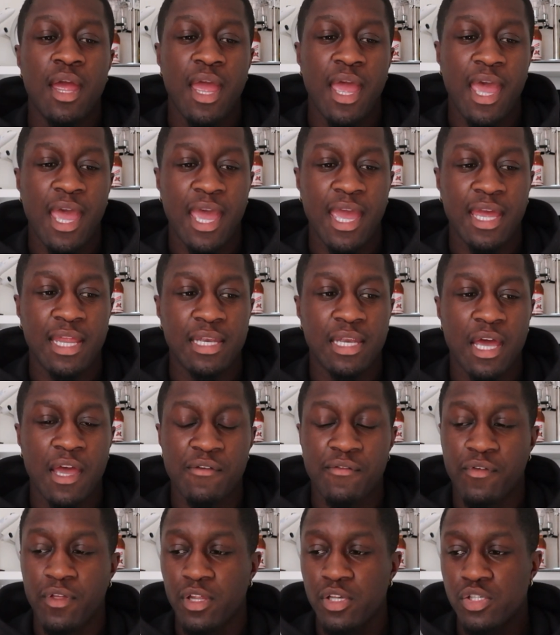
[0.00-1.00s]
And I
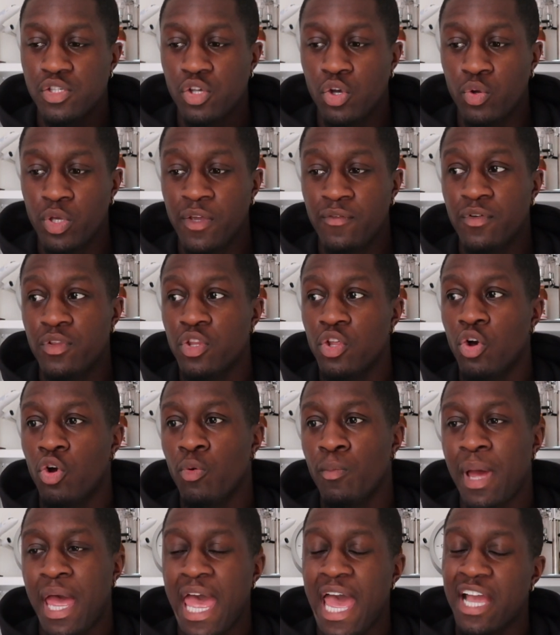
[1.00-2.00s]
feel as though even
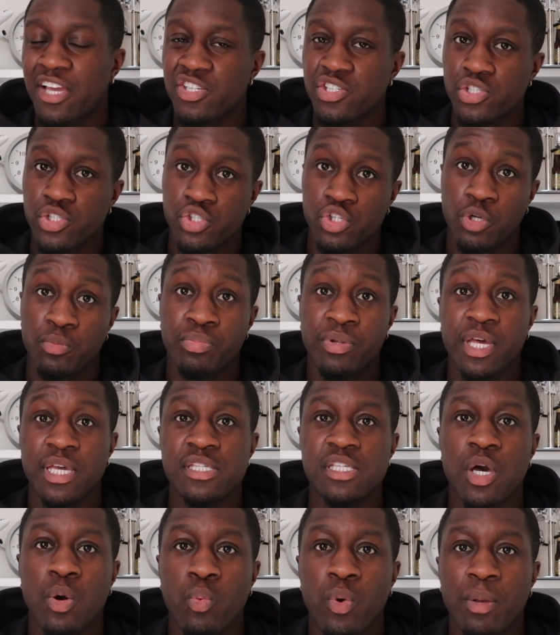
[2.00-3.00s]
though my actions took
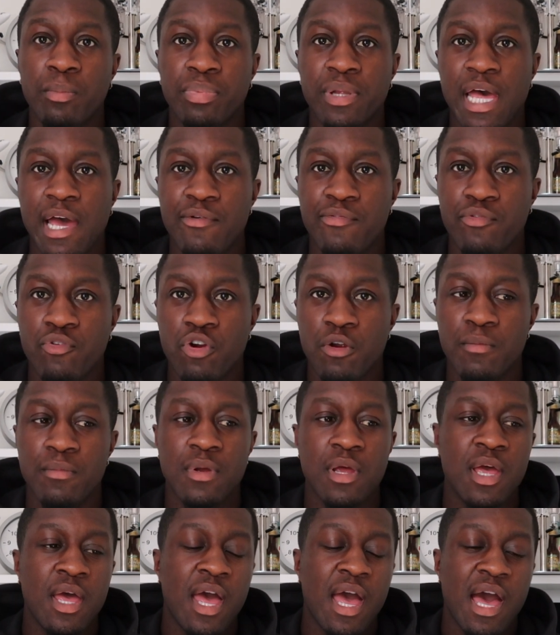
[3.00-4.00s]
place on one
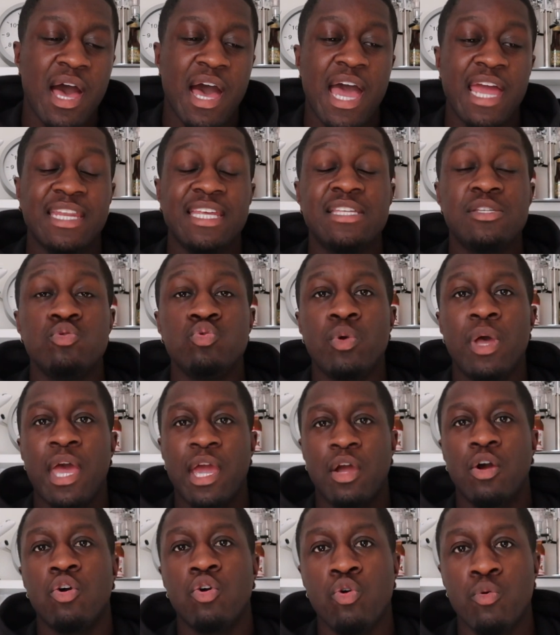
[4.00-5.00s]
platform, I need to
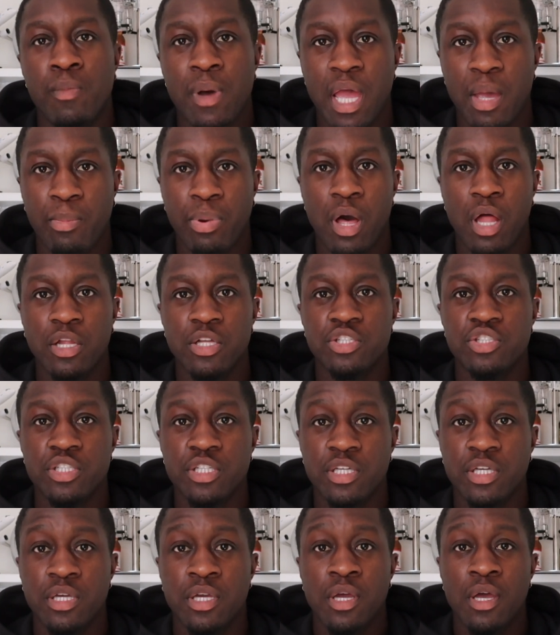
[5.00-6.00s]
echo my
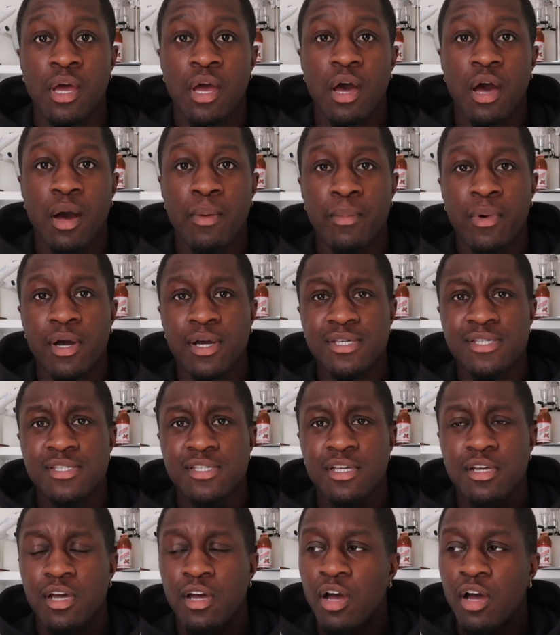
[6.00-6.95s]
apology amongst